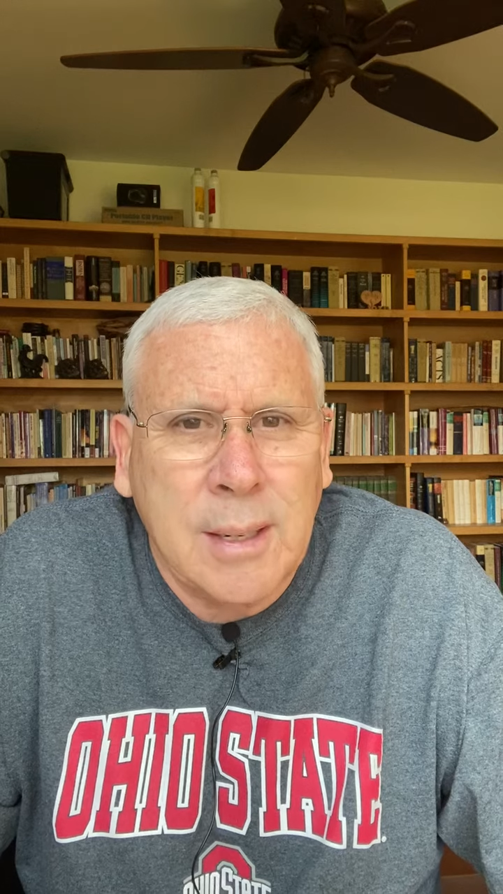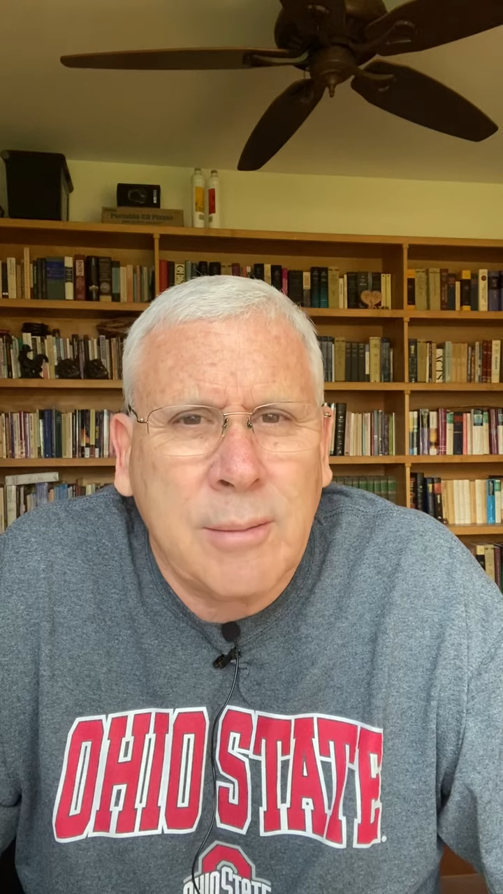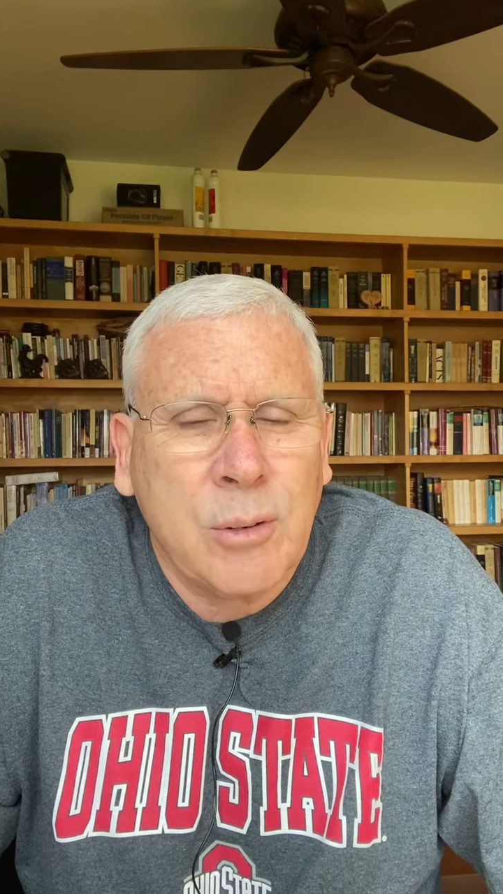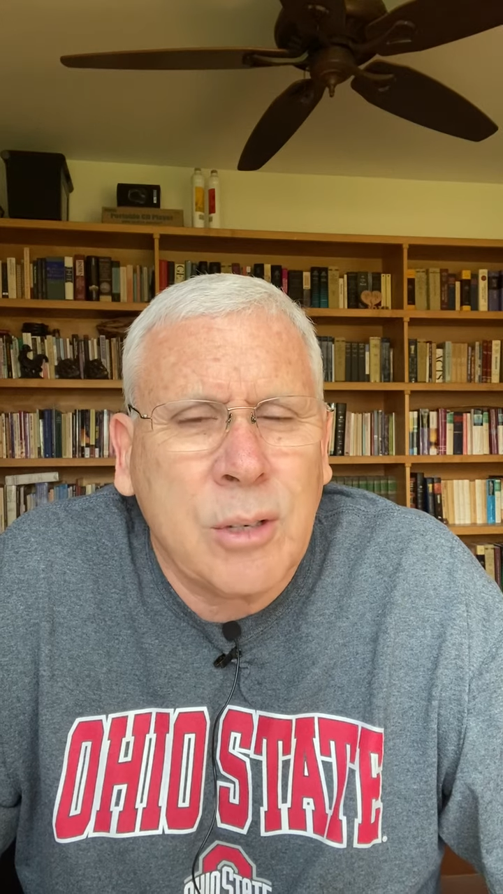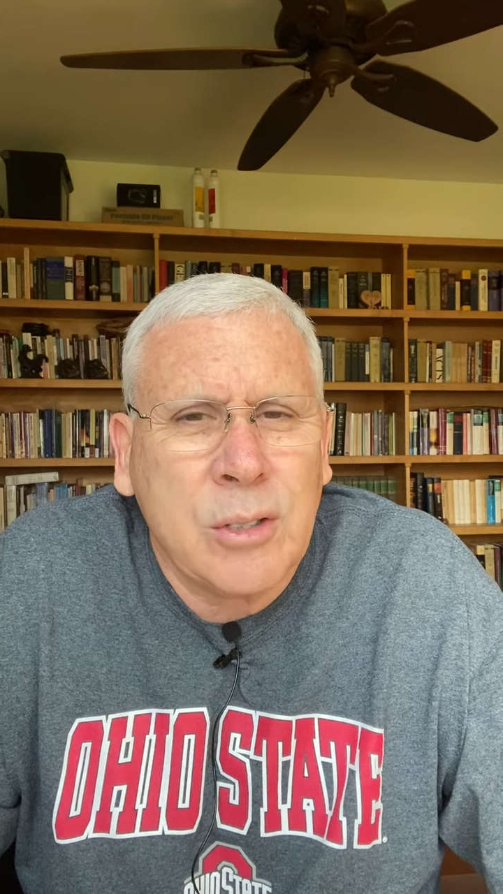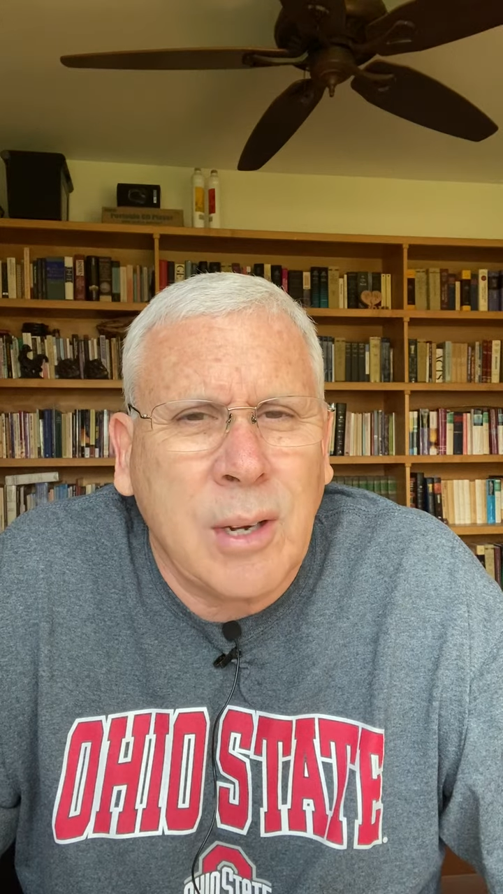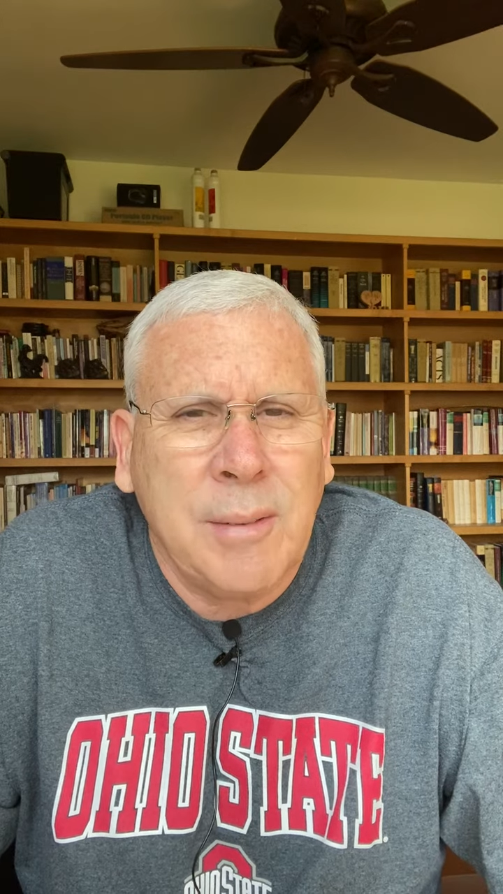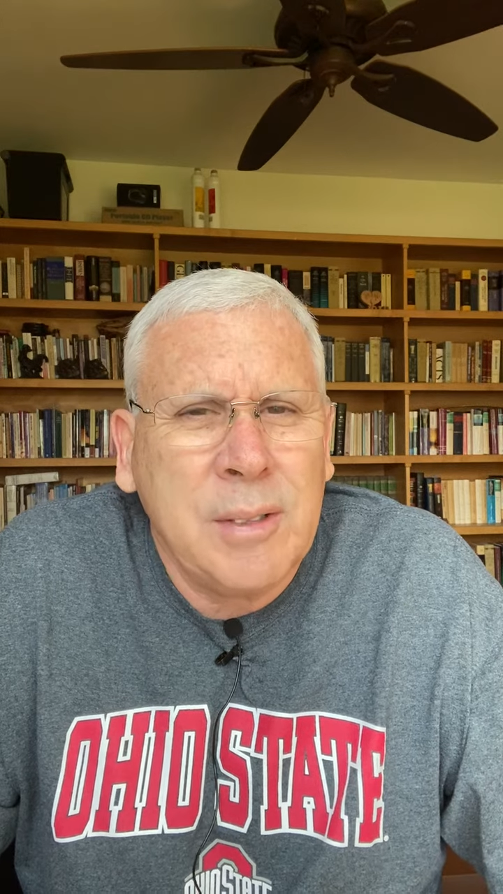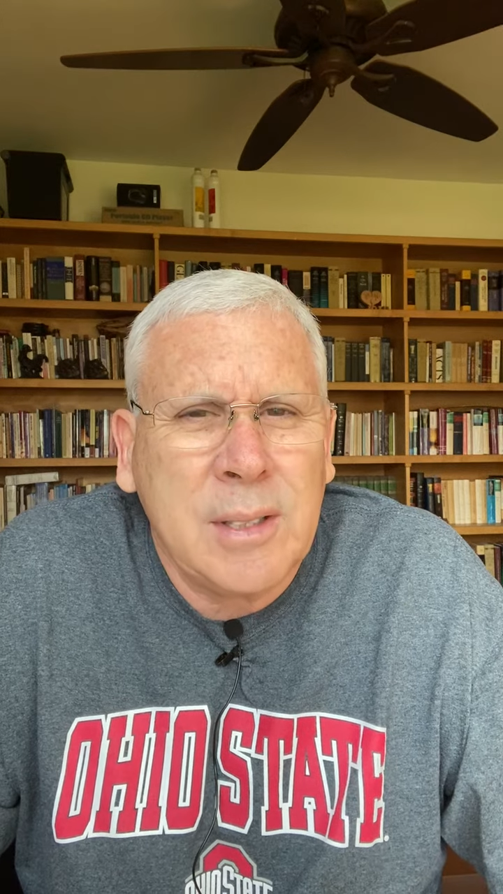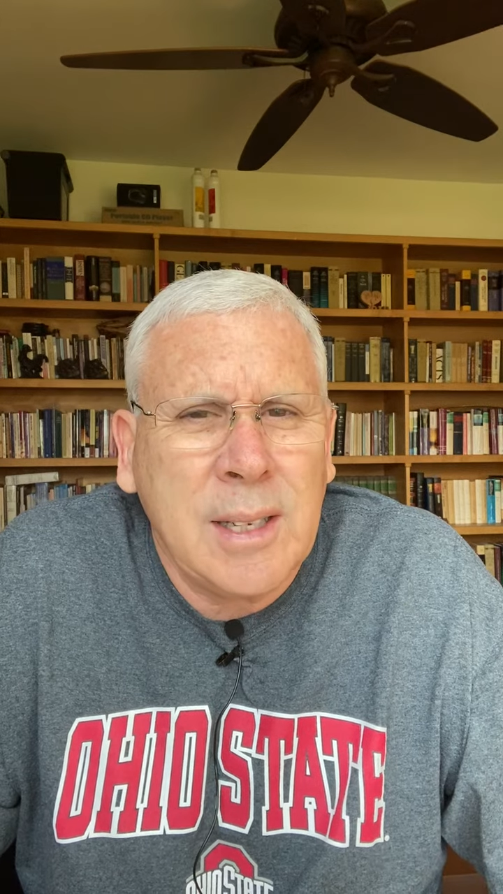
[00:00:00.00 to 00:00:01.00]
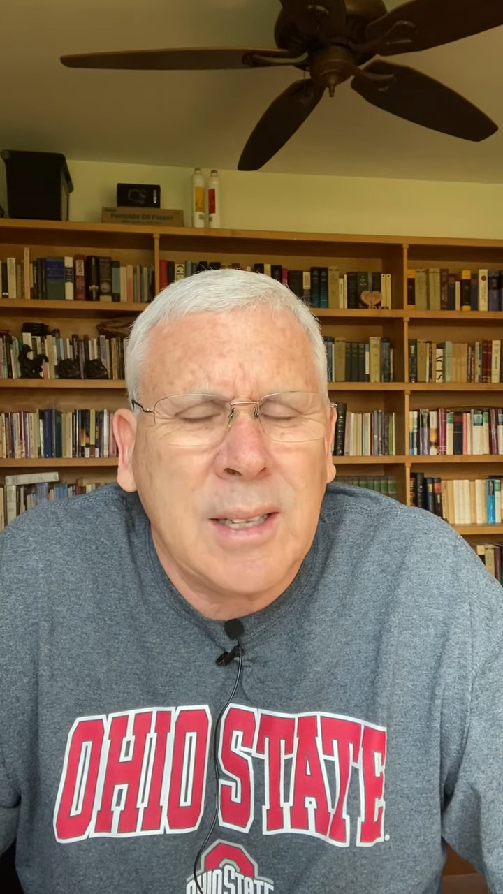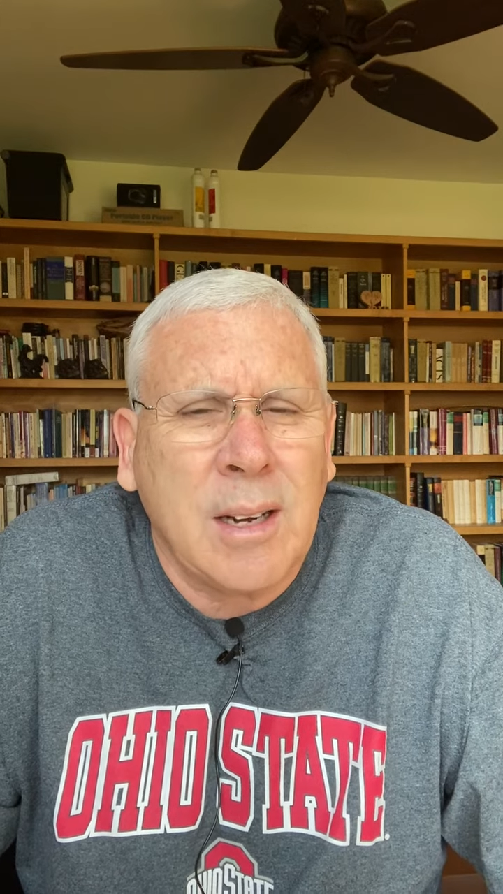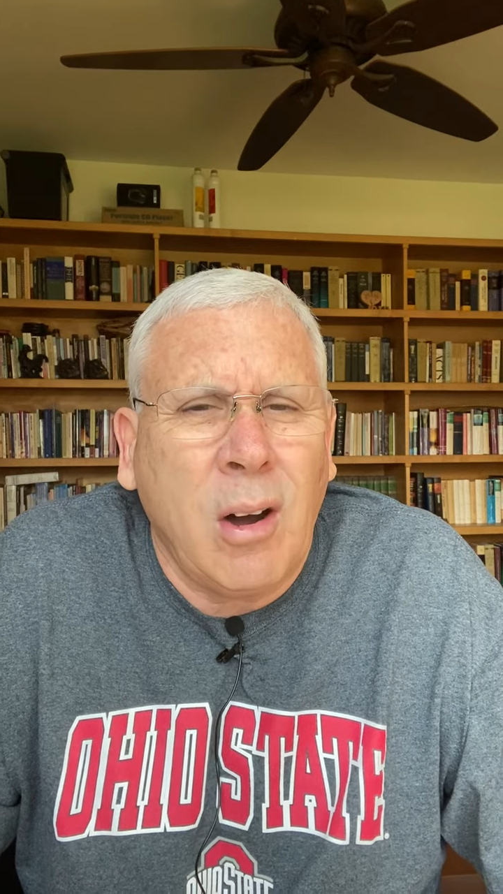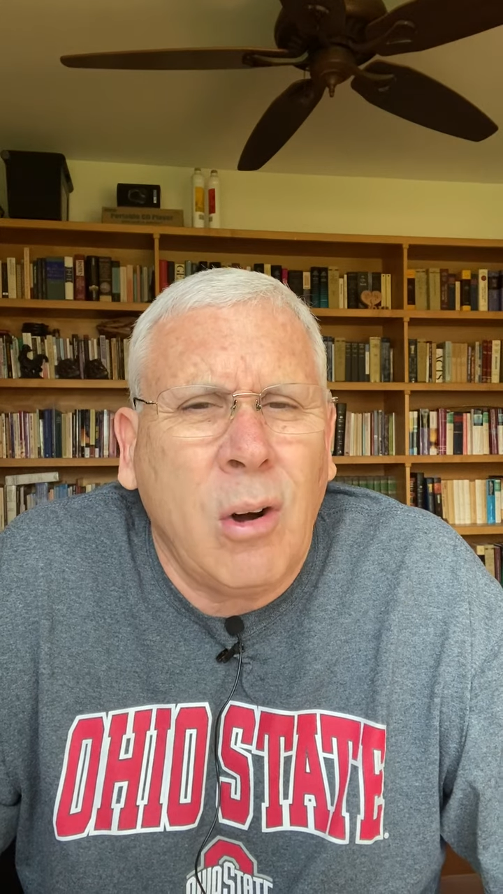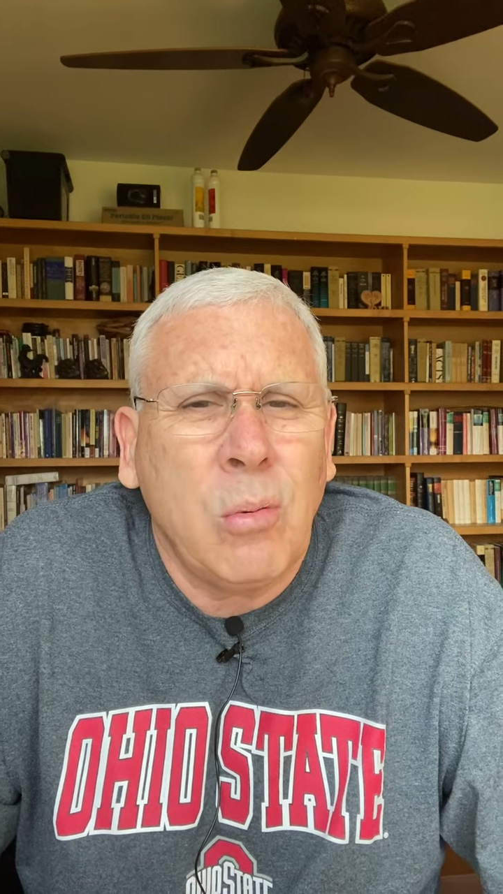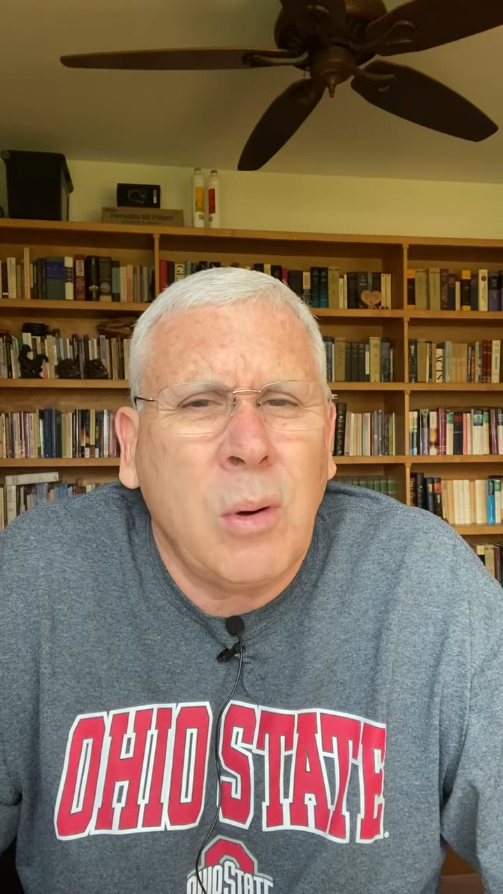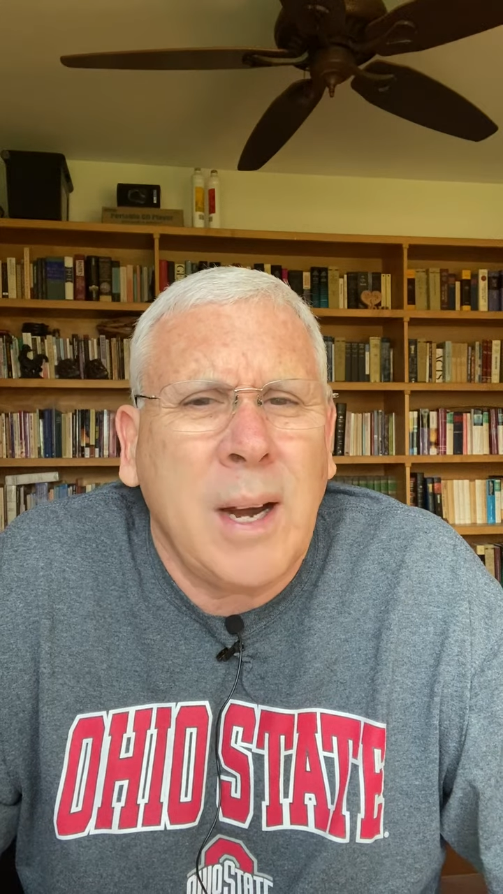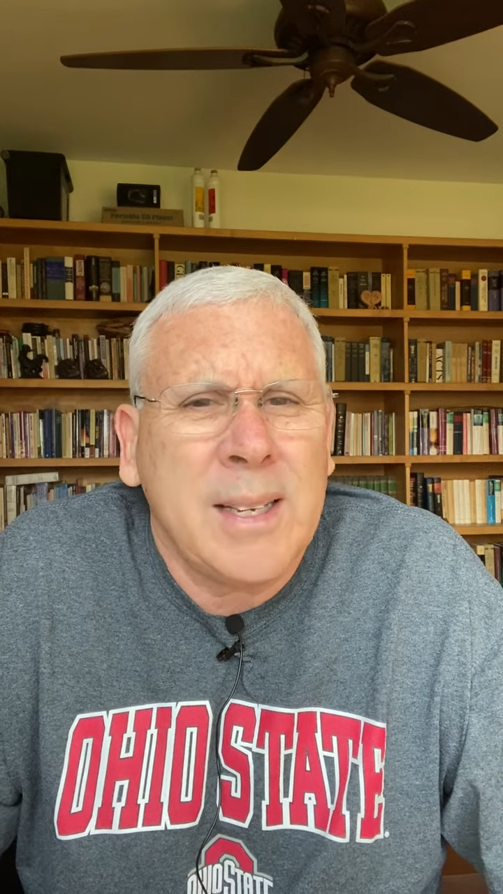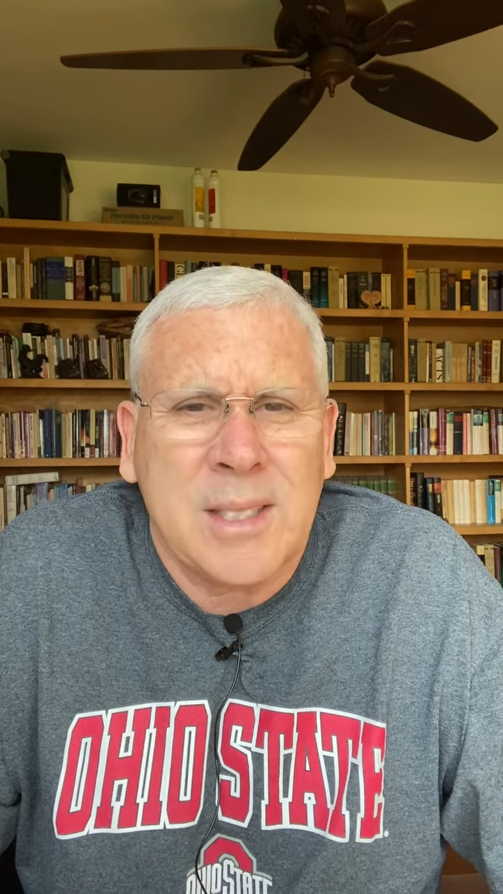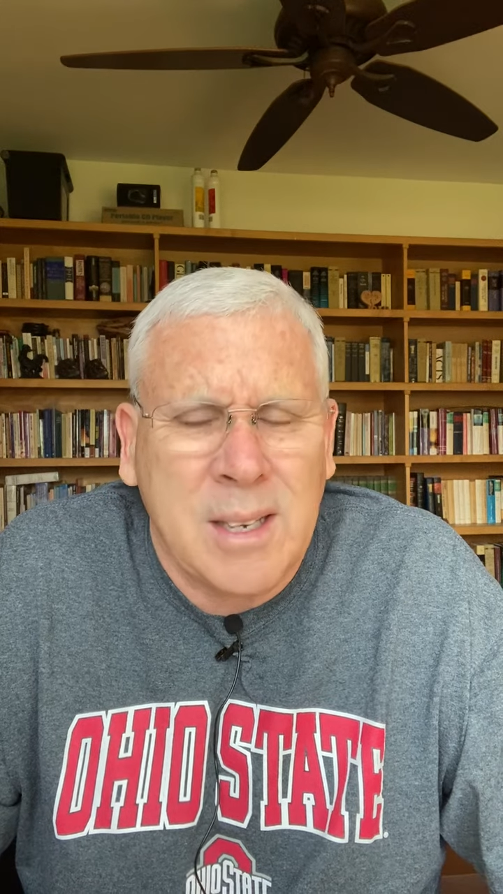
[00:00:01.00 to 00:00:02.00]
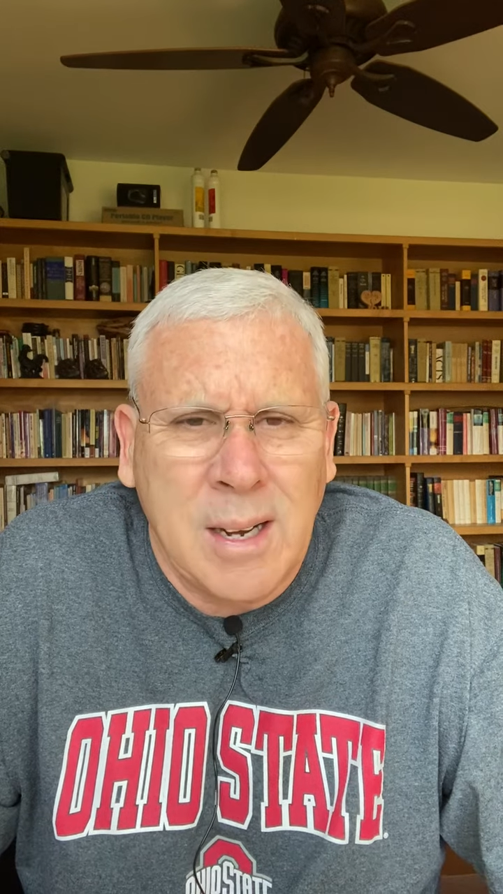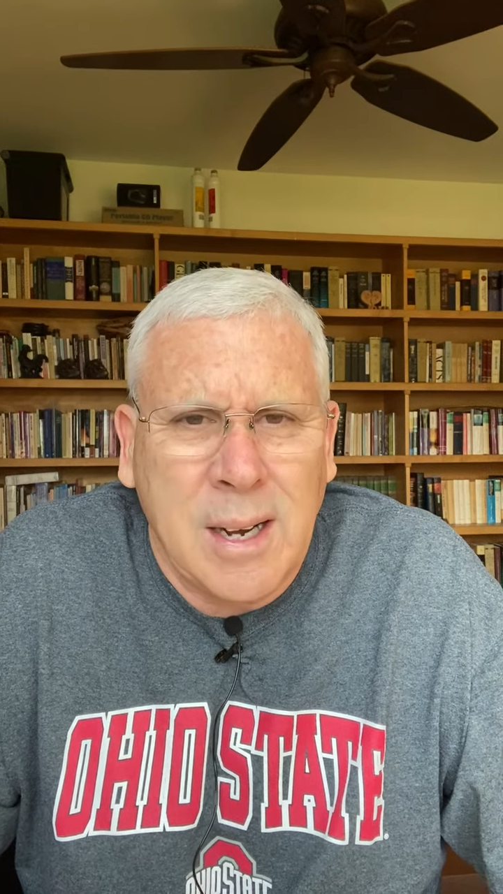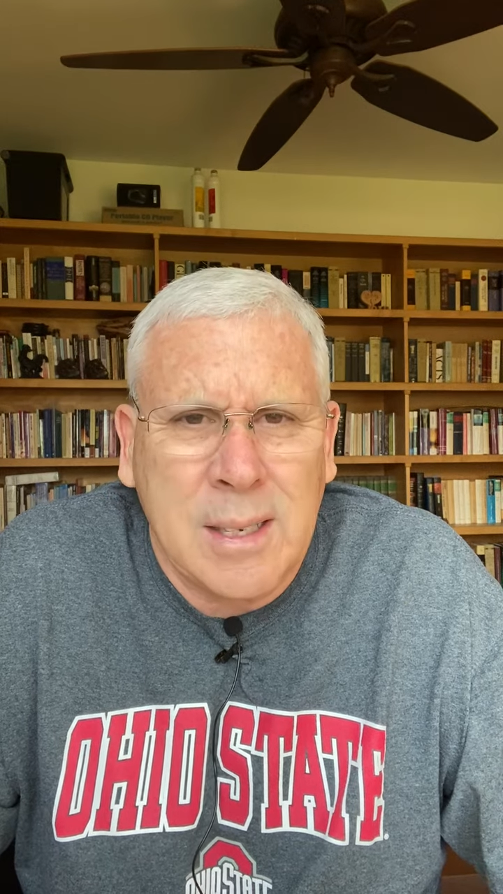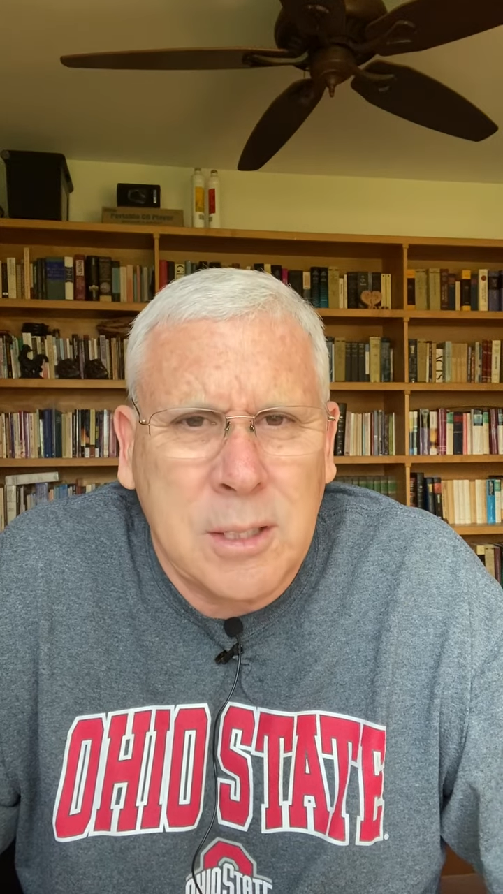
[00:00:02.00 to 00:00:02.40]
And of course, obviously, the all wise God,